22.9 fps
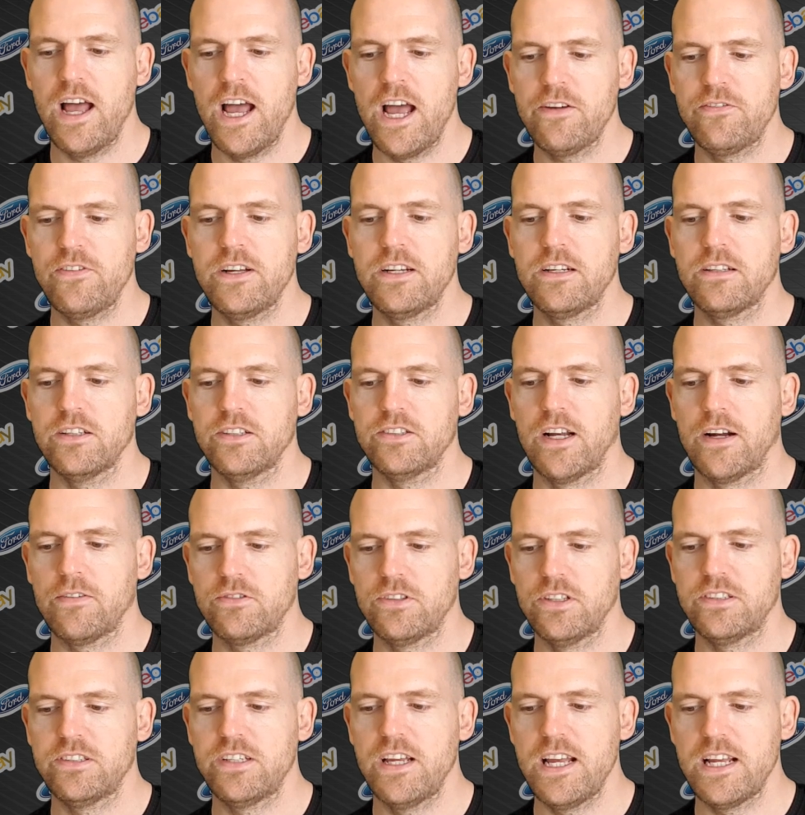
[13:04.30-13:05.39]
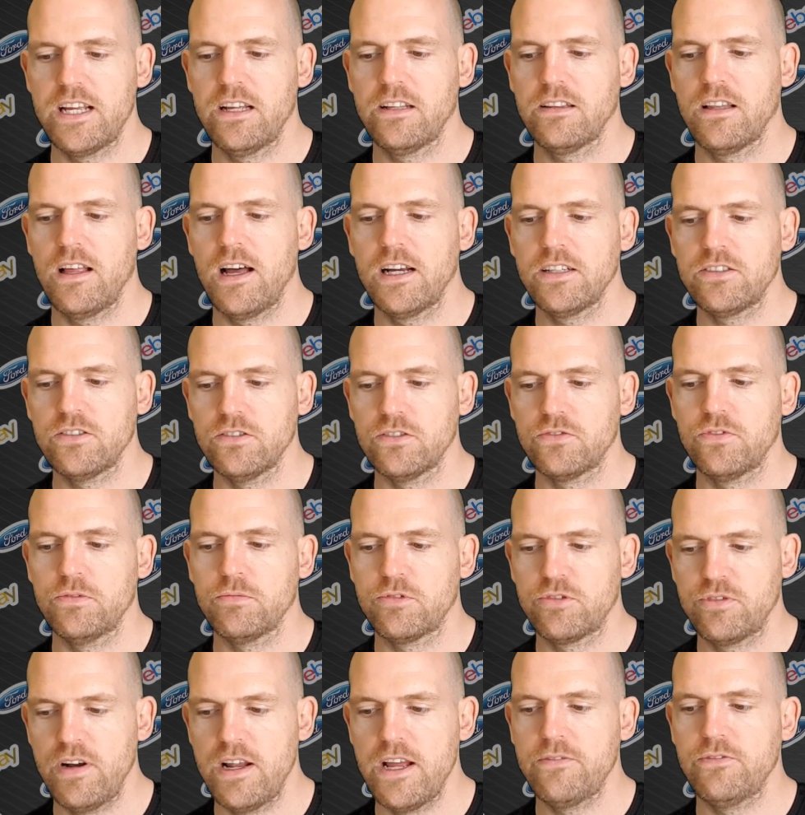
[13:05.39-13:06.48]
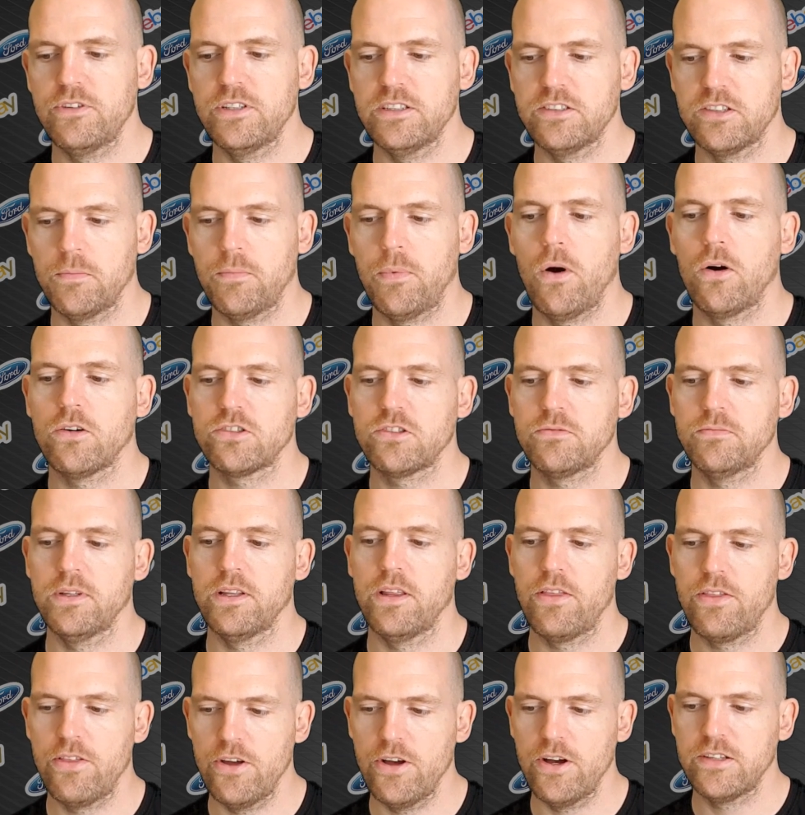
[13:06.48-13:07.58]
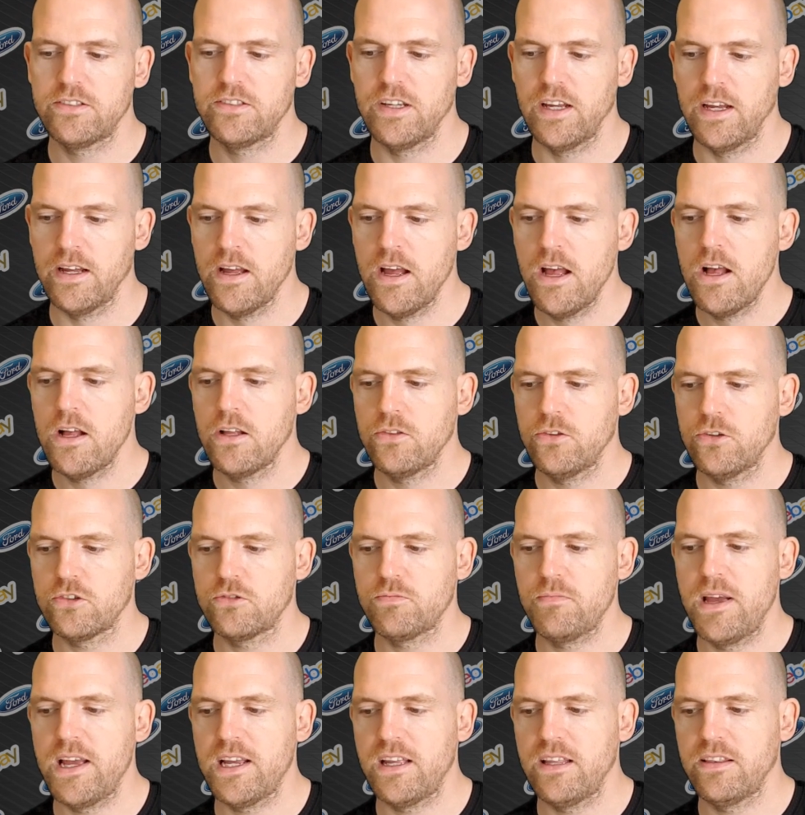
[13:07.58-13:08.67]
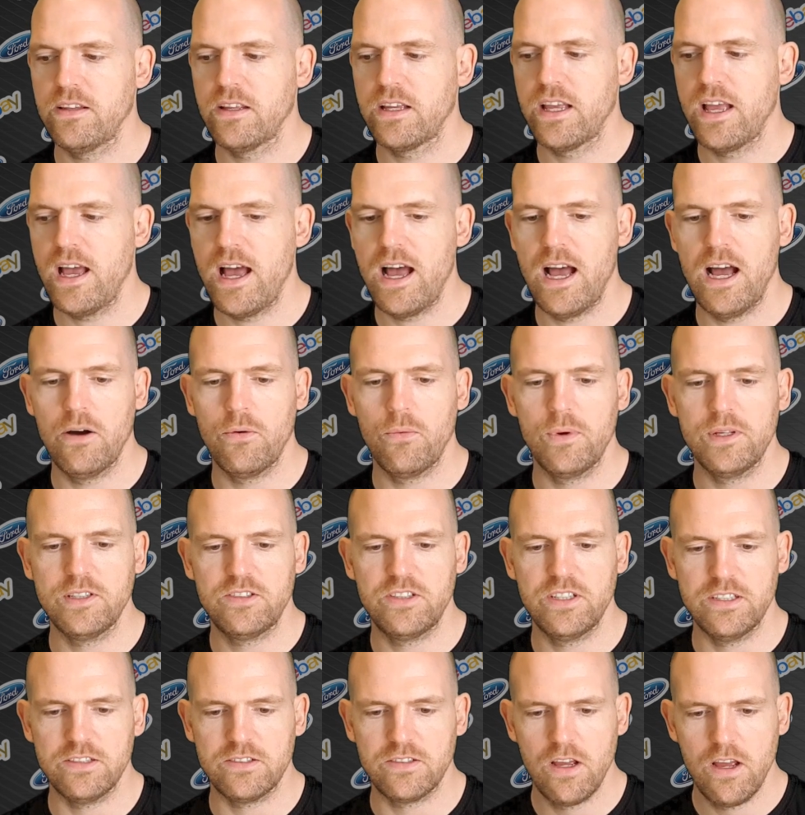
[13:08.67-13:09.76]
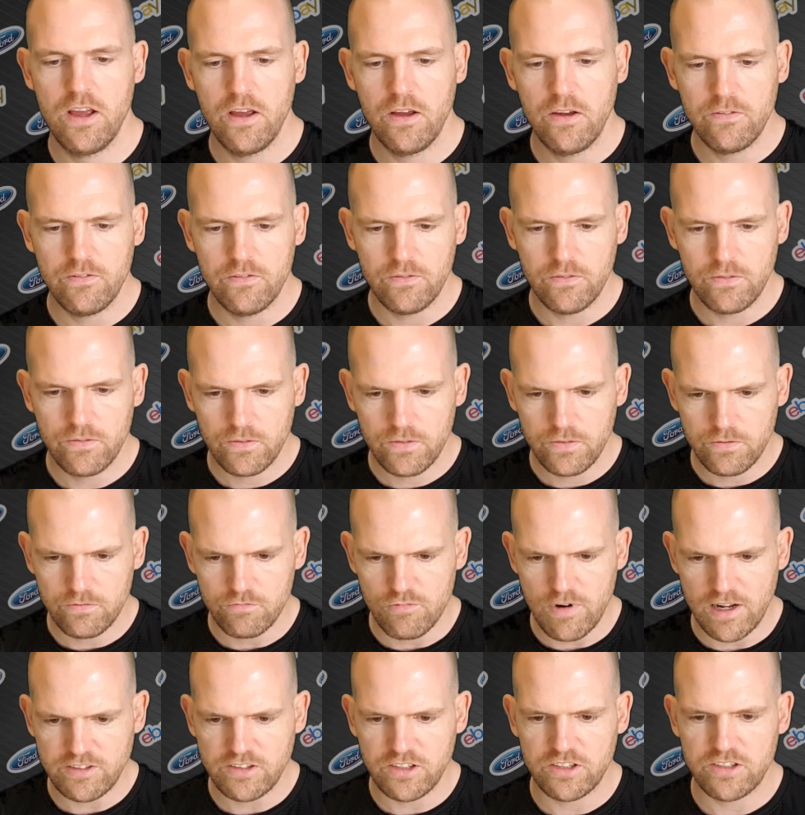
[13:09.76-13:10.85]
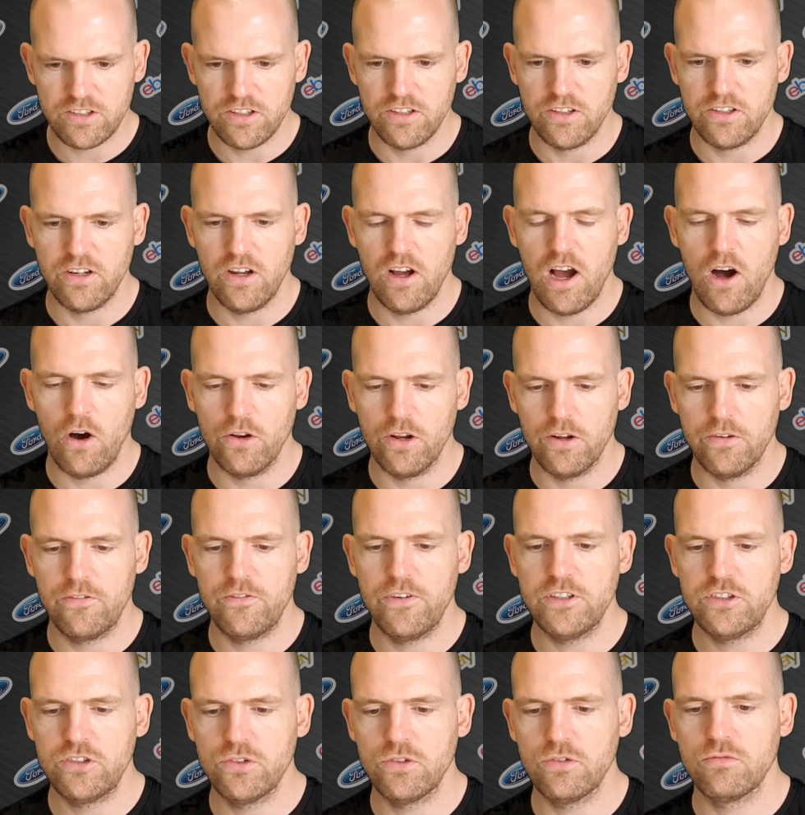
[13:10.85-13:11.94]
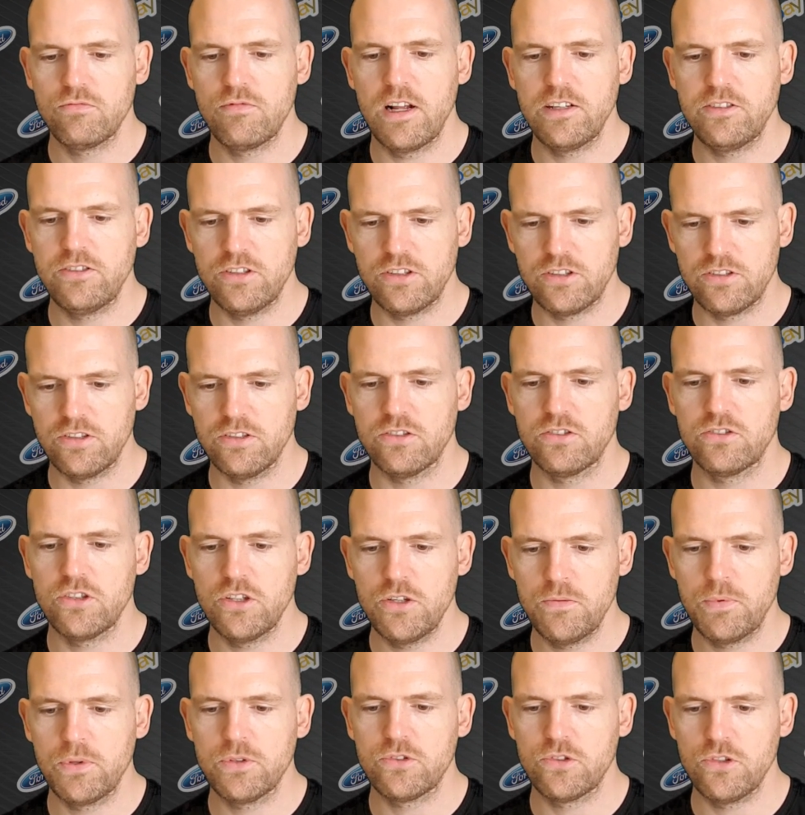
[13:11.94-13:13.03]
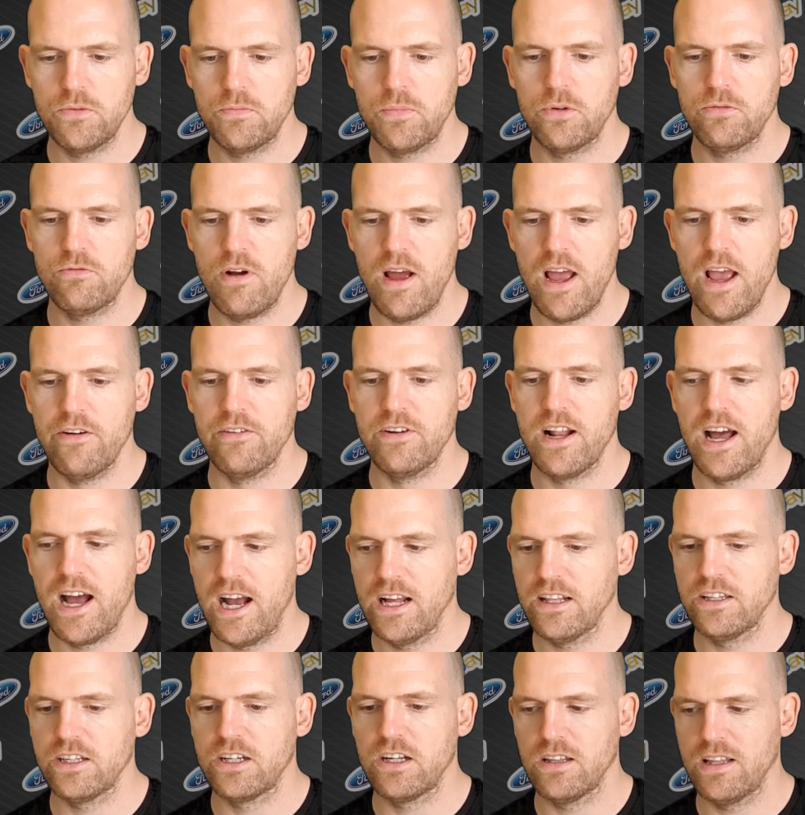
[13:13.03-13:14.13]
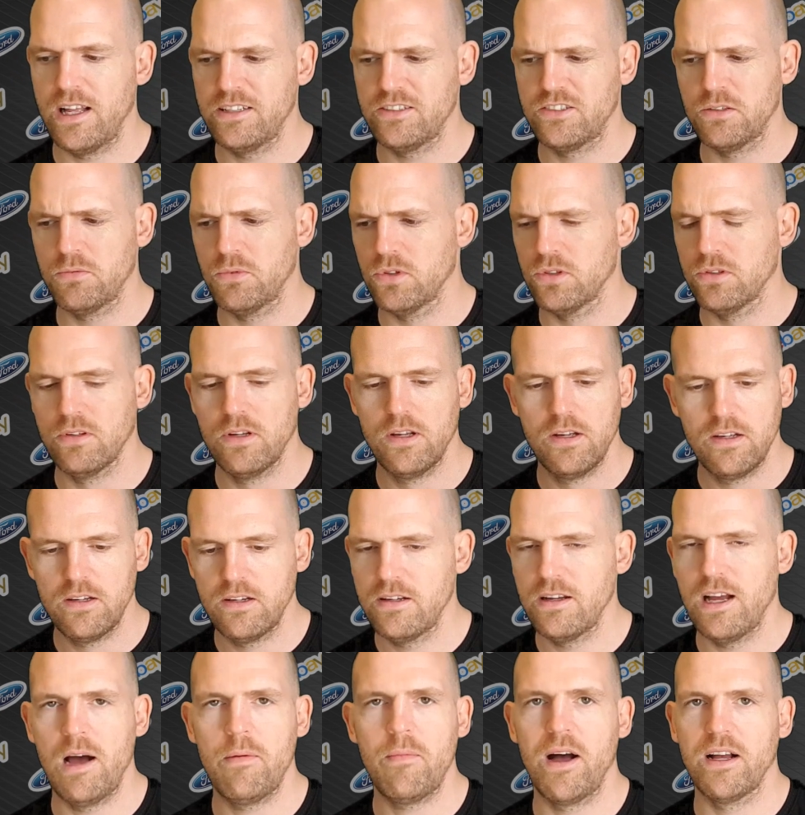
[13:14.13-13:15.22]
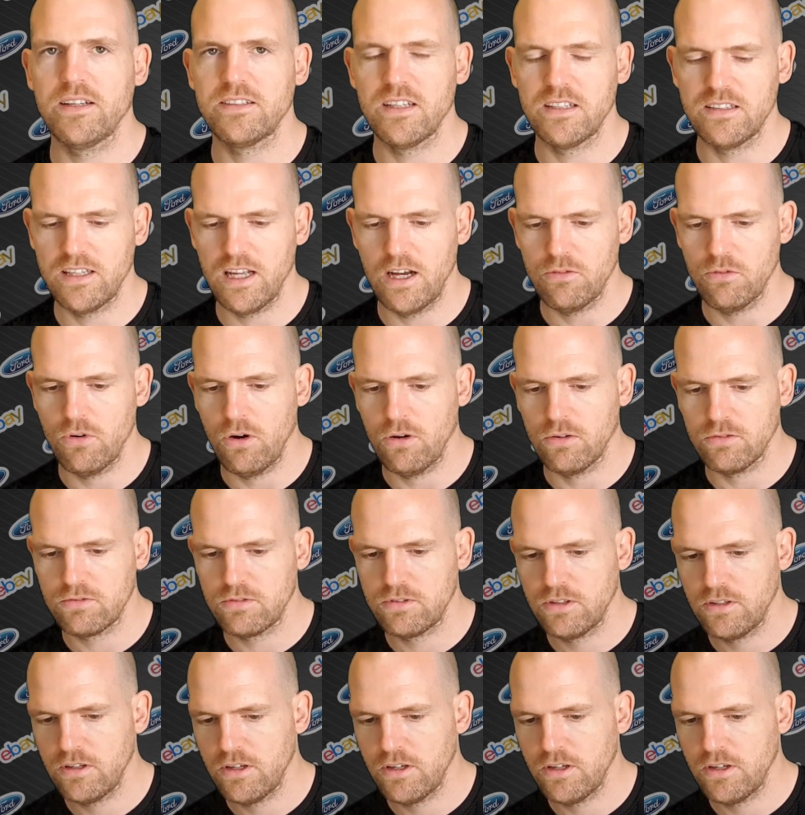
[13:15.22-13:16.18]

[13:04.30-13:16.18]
F. English after taking licence from Crayford is approximately 30, thus making the car, which is registered on official register, super rare and highly collectible. I might have said that wrong.